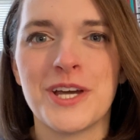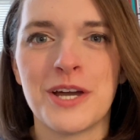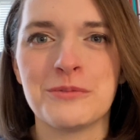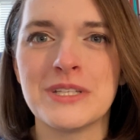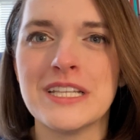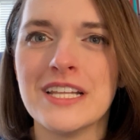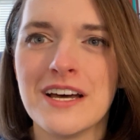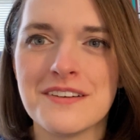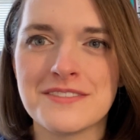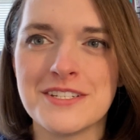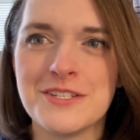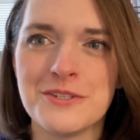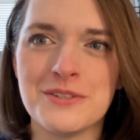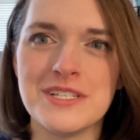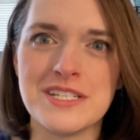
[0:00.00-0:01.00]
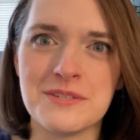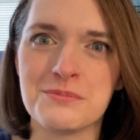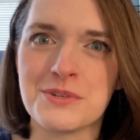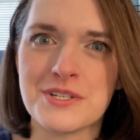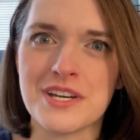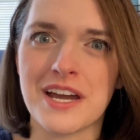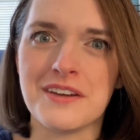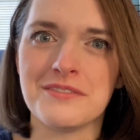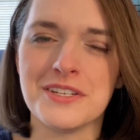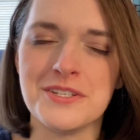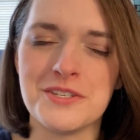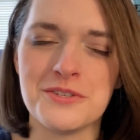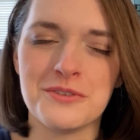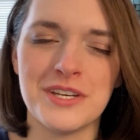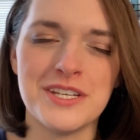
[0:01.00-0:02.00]
would love to do a deeper dive
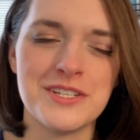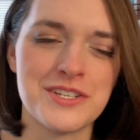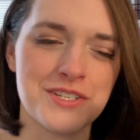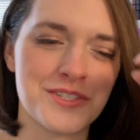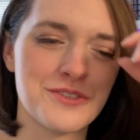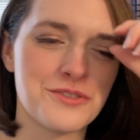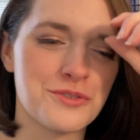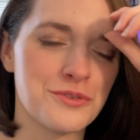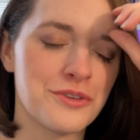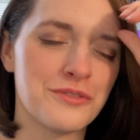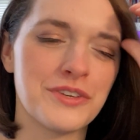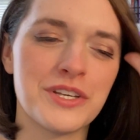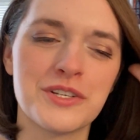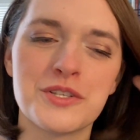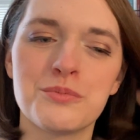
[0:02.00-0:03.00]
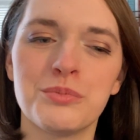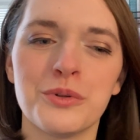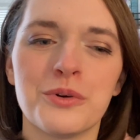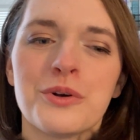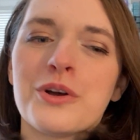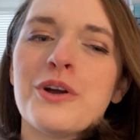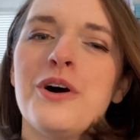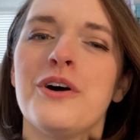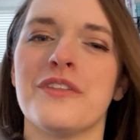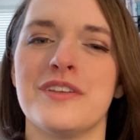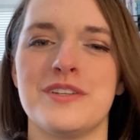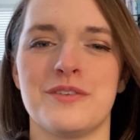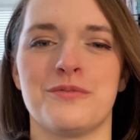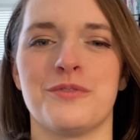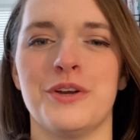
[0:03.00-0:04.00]
into it just to sort of explore all the
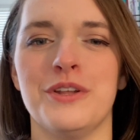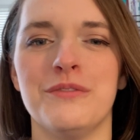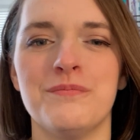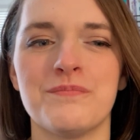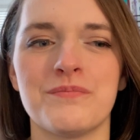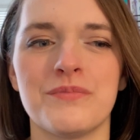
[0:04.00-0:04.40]
different